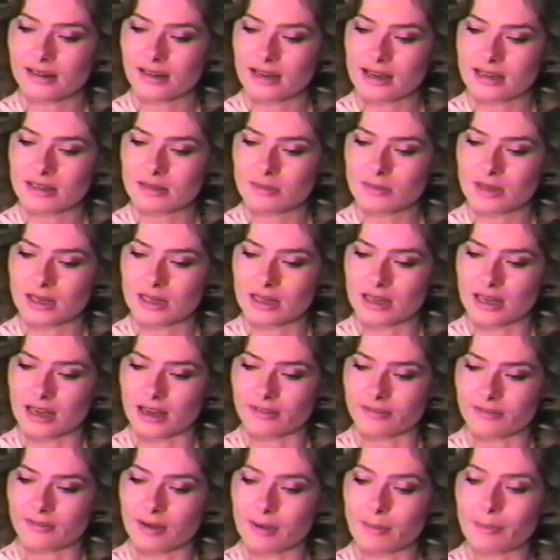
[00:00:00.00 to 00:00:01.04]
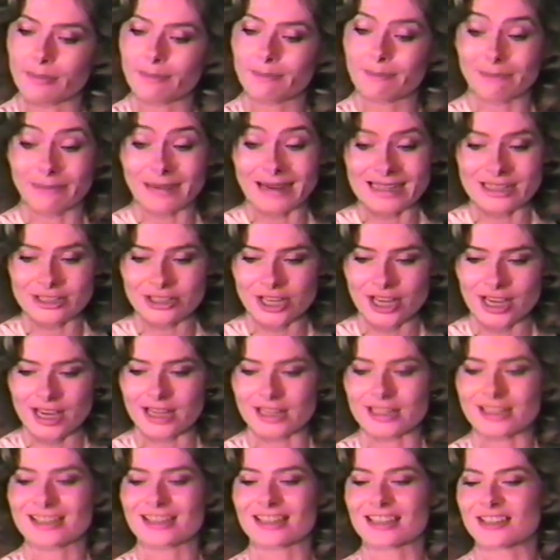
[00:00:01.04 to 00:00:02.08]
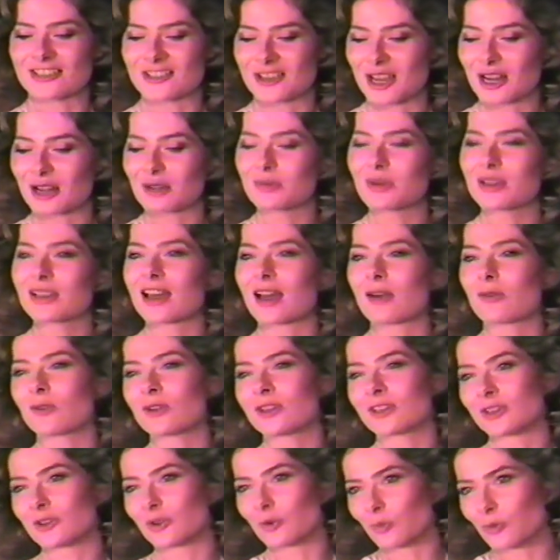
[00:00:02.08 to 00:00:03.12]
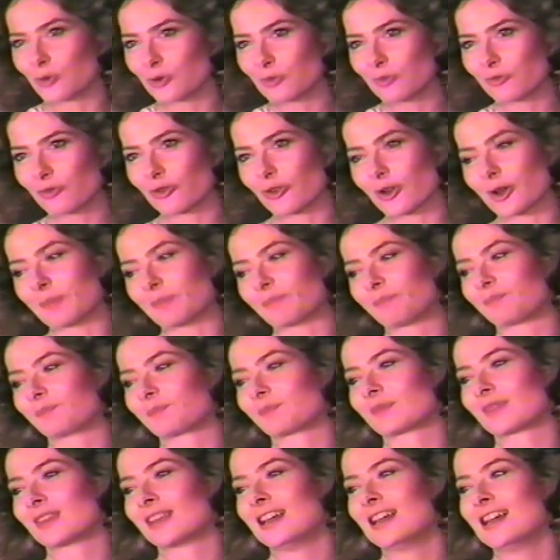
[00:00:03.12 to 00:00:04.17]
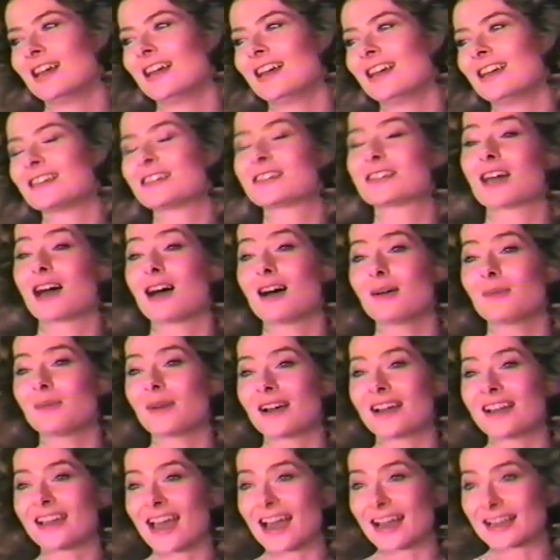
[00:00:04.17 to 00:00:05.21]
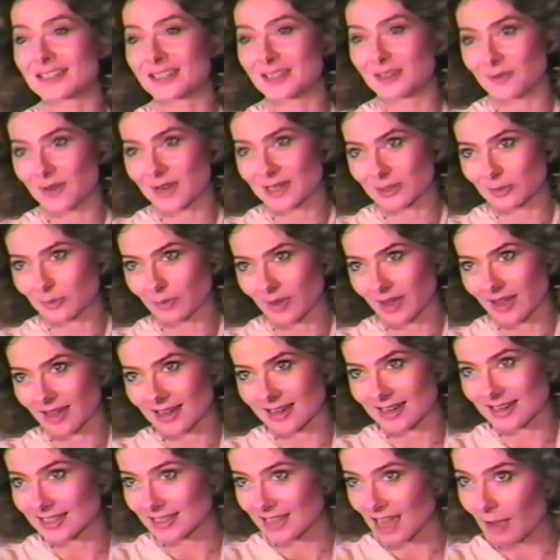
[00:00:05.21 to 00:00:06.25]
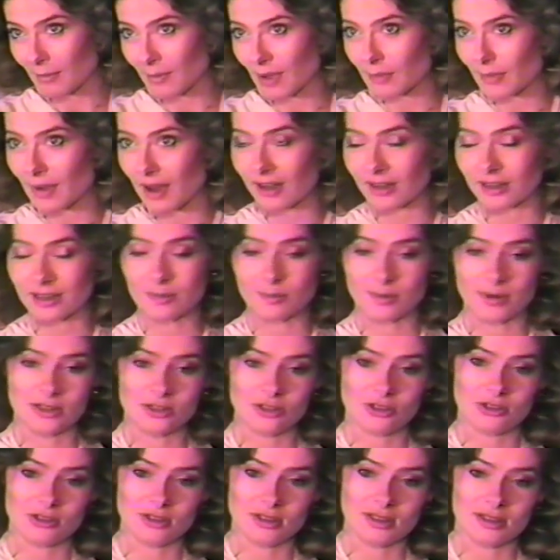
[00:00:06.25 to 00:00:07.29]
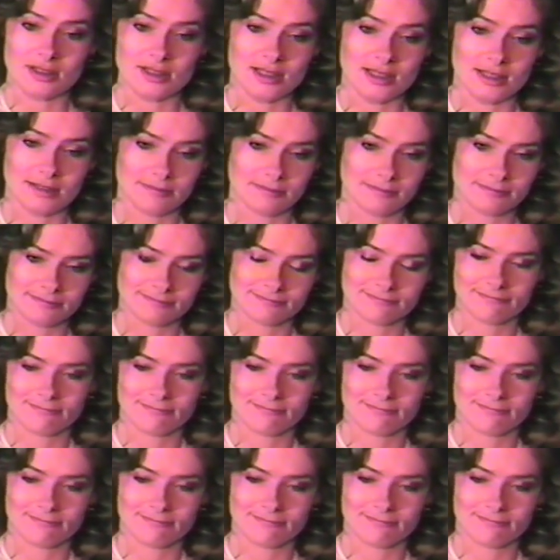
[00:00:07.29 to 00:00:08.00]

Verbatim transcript: kind of got to be enough. And by chance, the gentleman I rented a room from saw my acting resume and he saw my modeling pictures and he said,